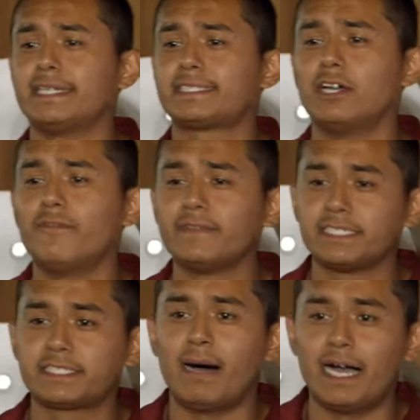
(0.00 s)
myself in
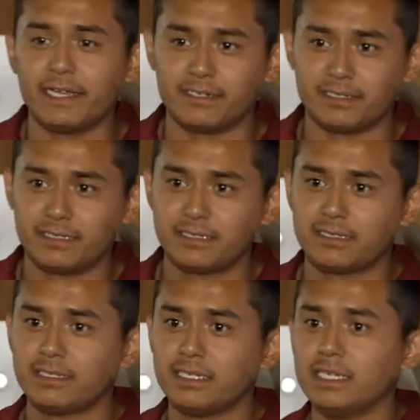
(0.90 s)
this mire.
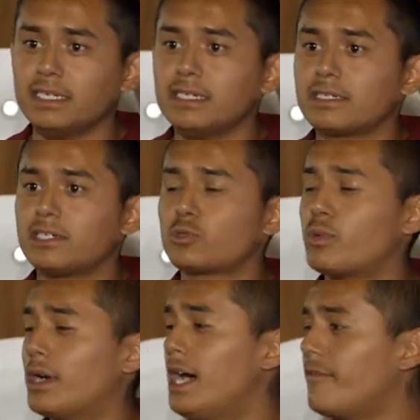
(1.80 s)
Because where